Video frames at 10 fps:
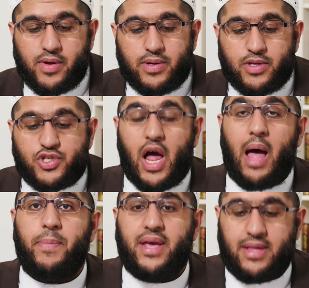
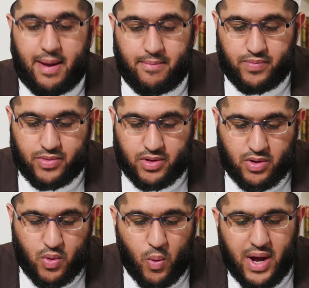stopping them?
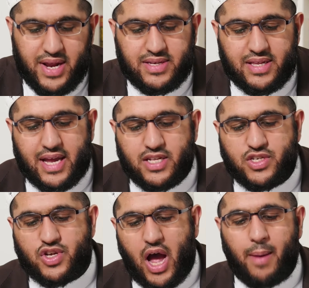What is it that
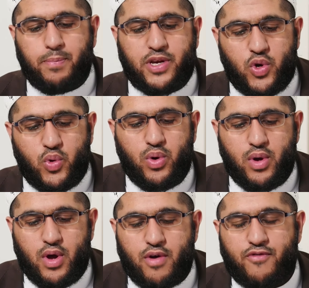stopped you
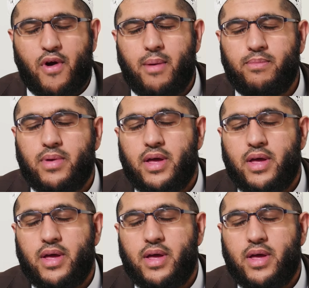from